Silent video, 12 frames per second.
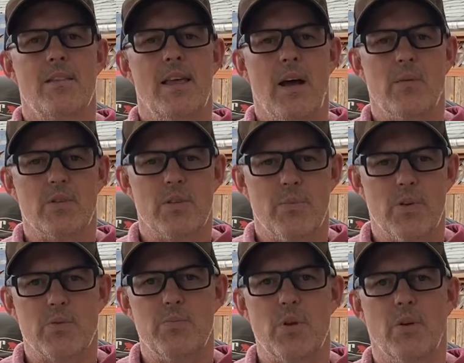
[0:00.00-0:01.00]
that was the
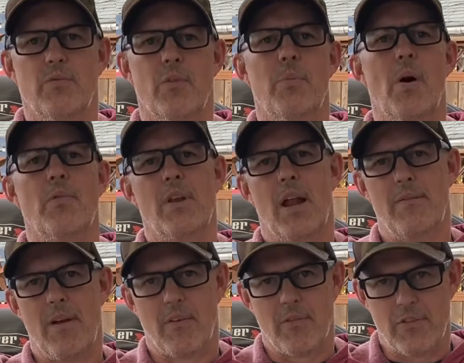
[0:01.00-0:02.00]
most beautiful boat that
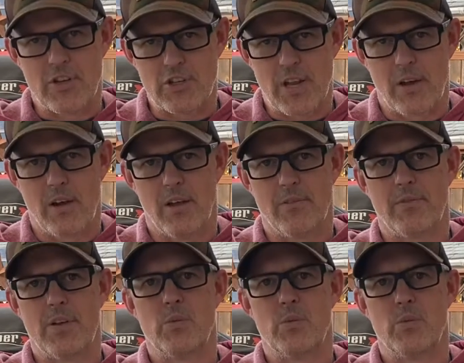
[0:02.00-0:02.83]
I've ever fished out of.